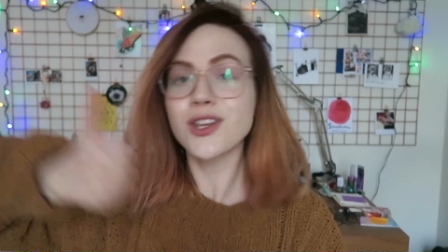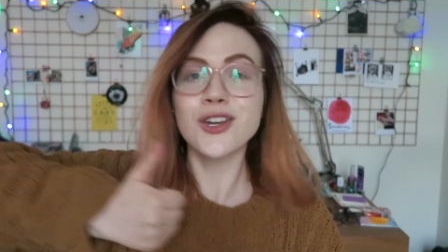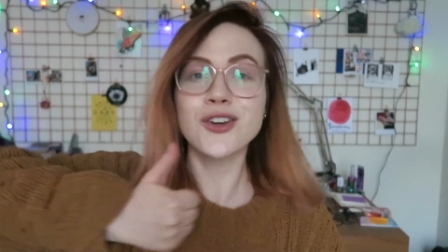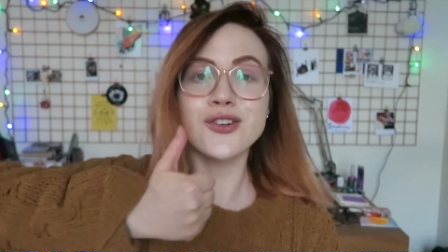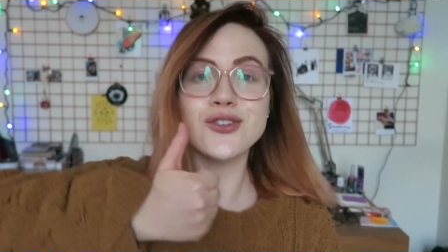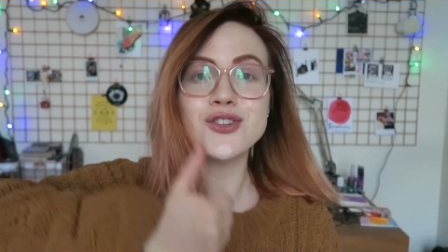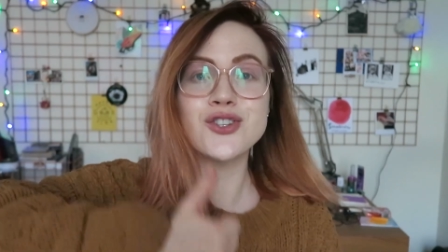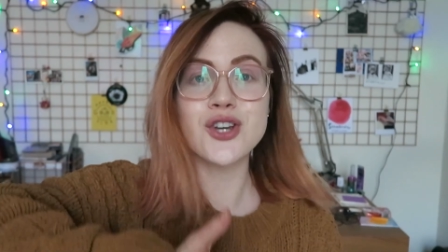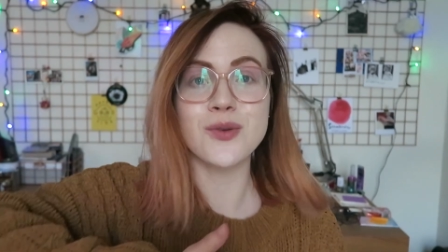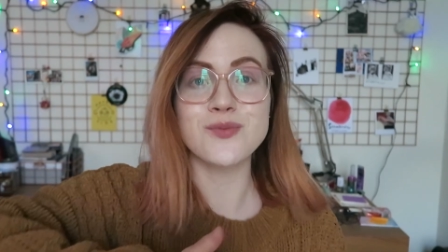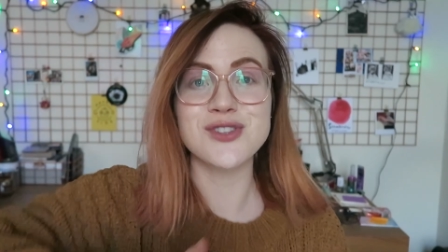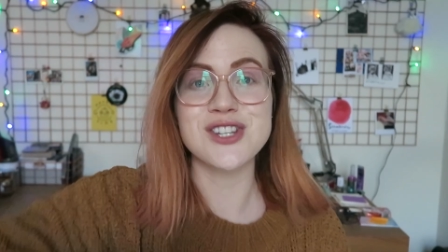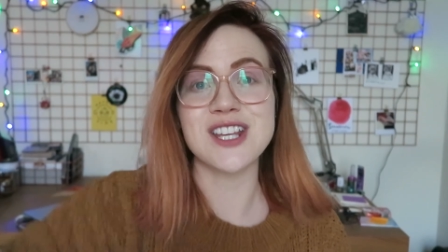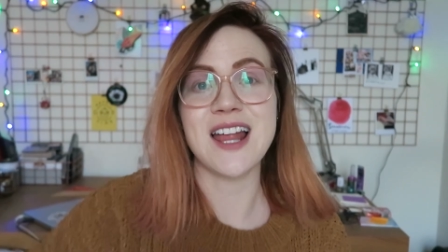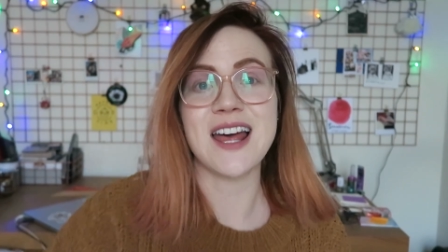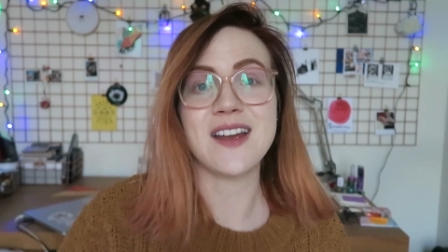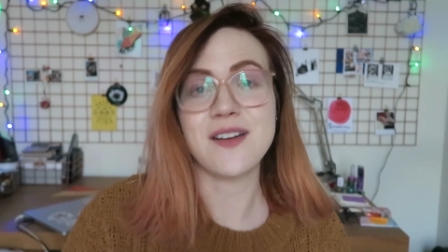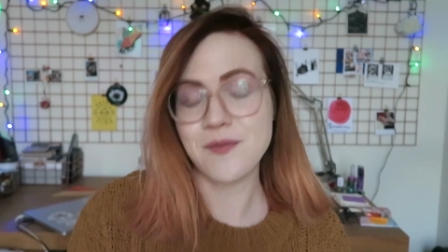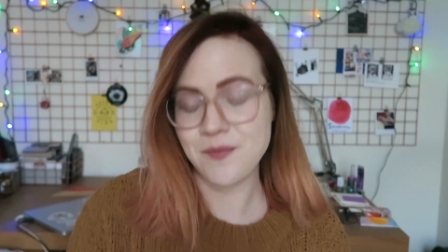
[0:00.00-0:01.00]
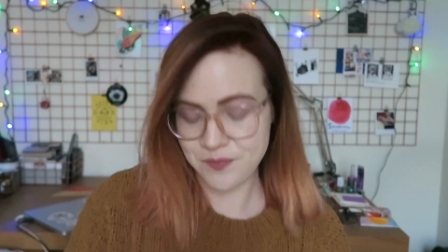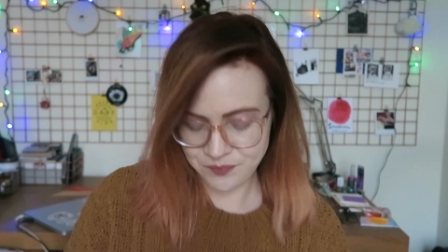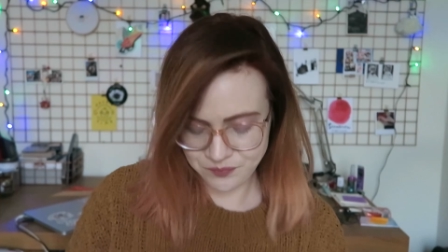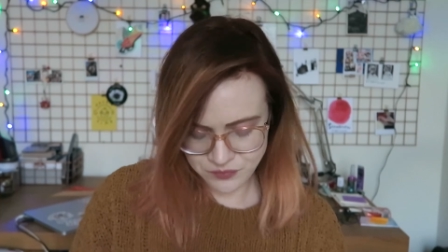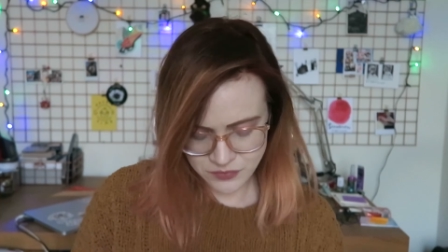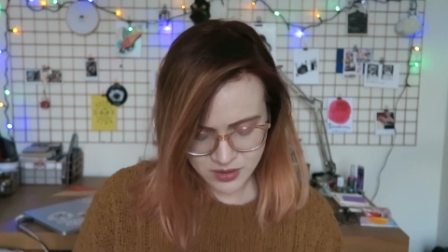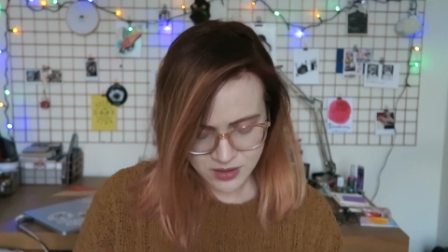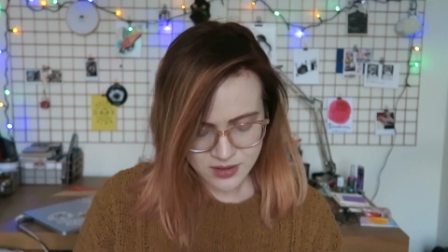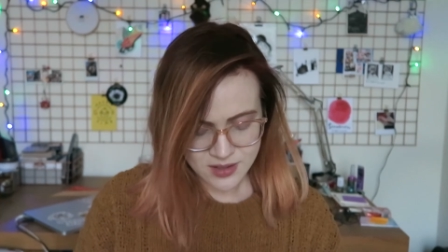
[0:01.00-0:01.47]
Good job, Chile.
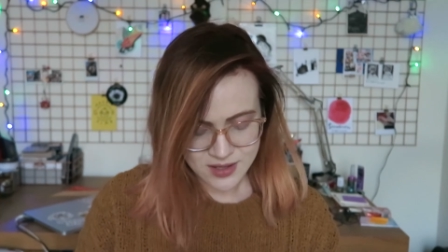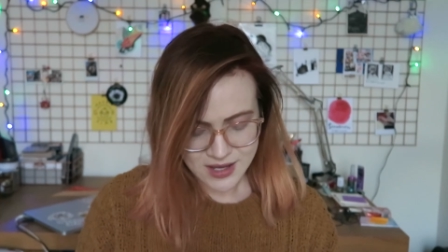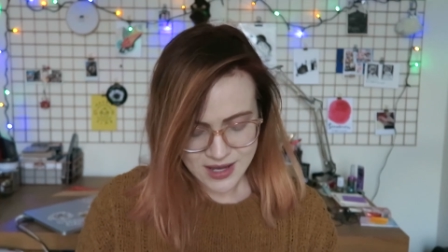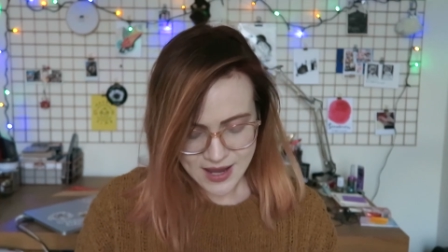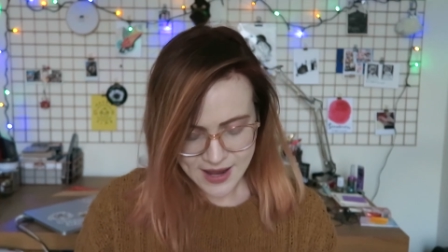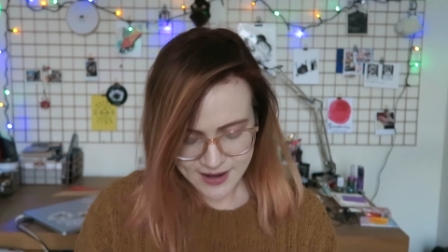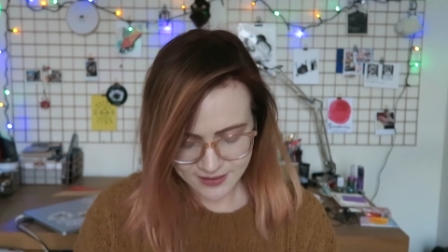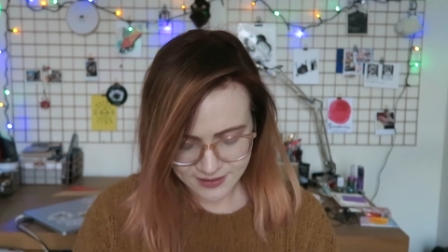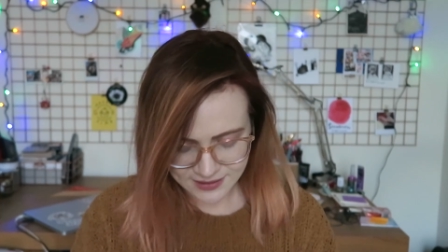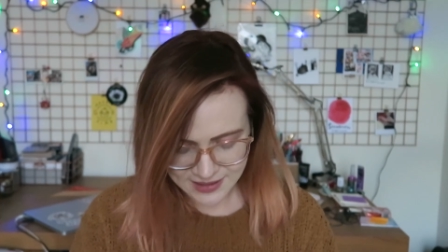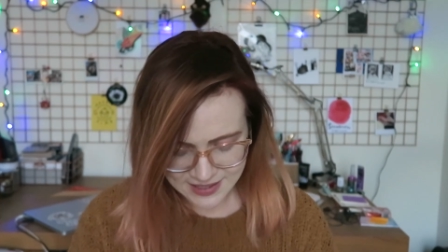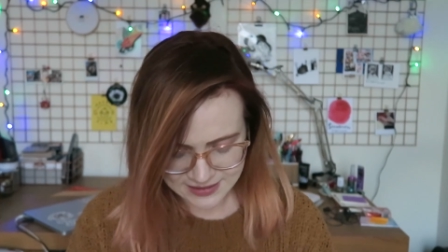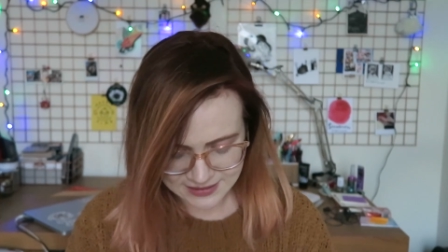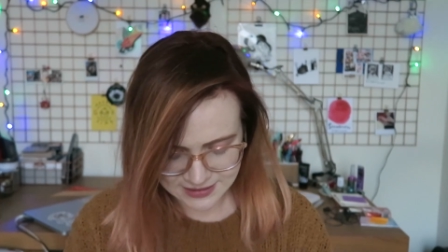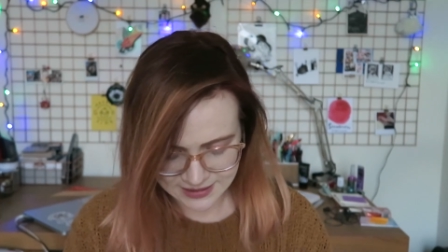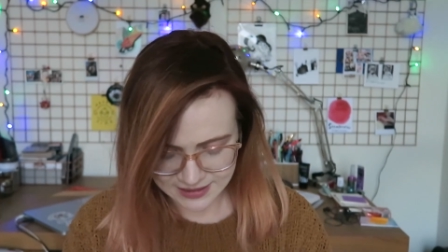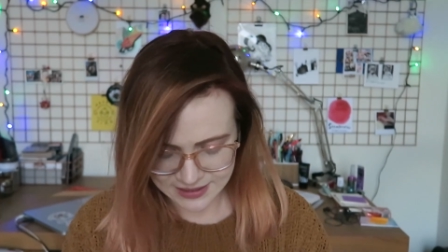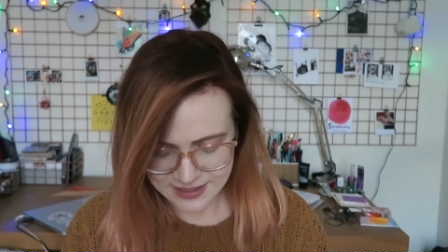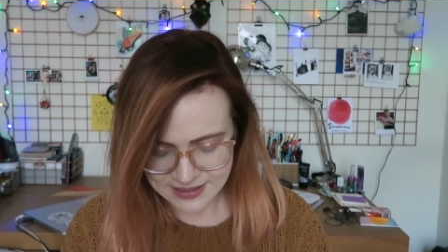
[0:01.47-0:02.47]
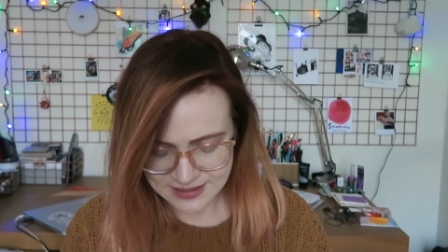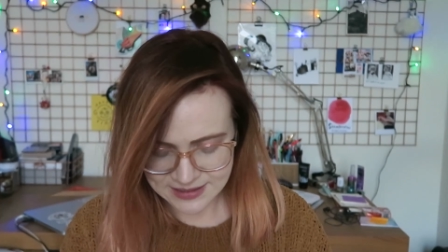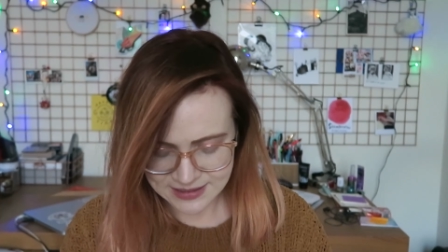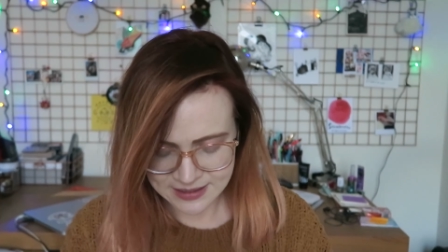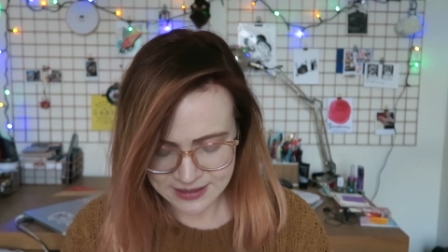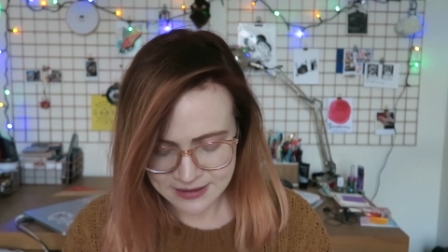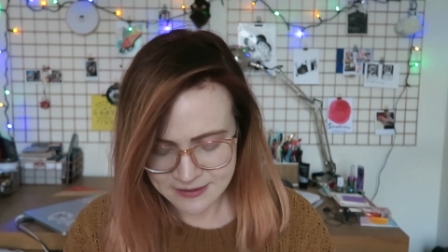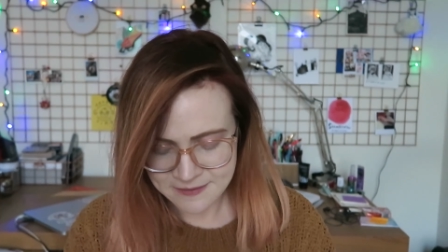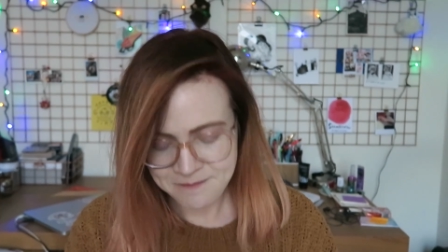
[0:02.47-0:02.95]
And the last thing
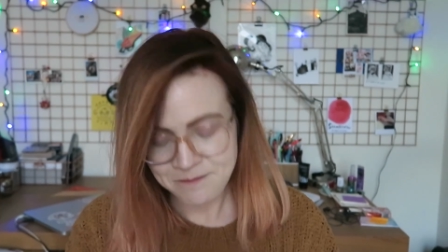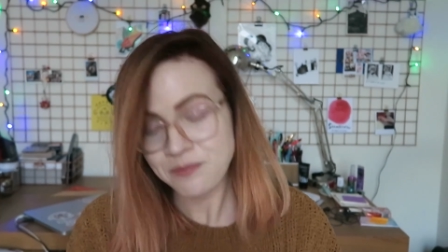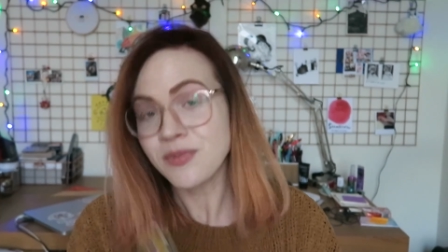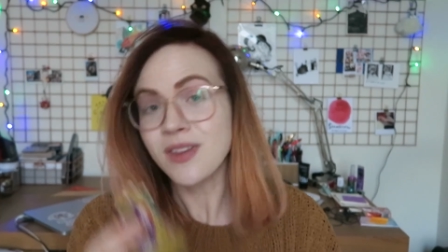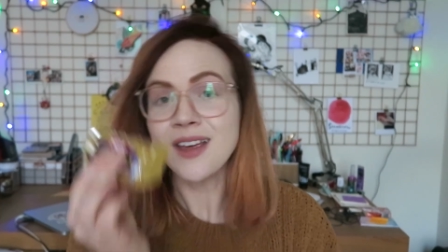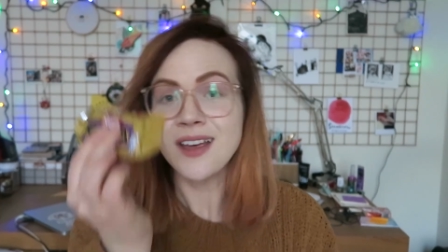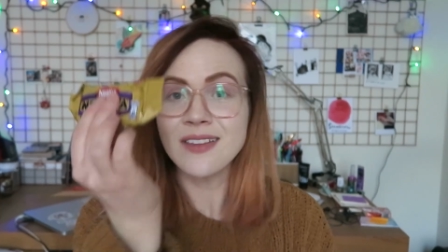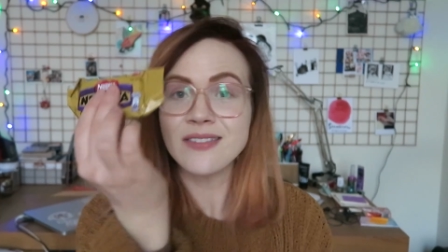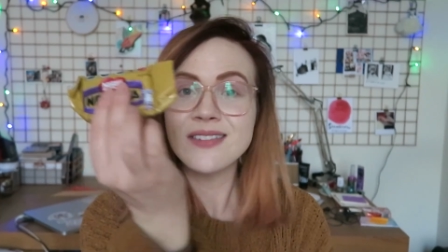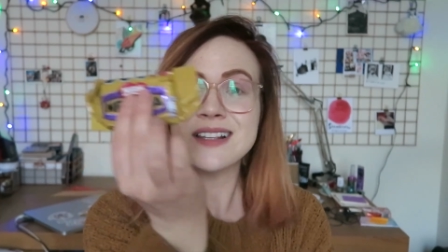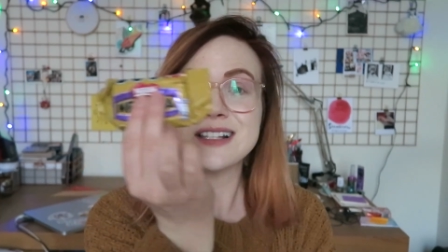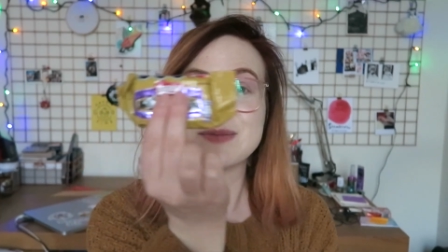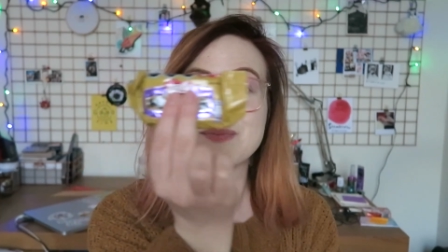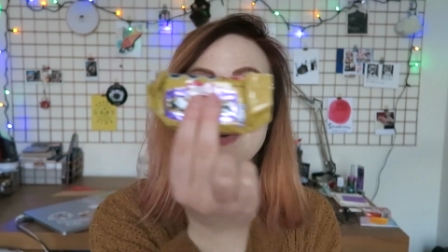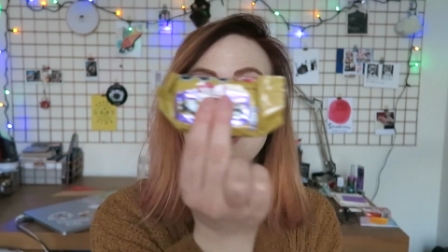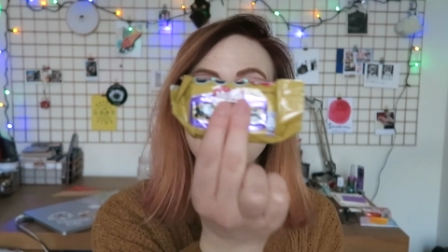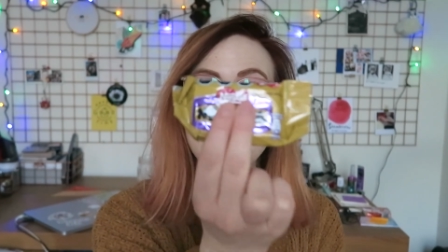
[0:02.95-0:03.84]
is this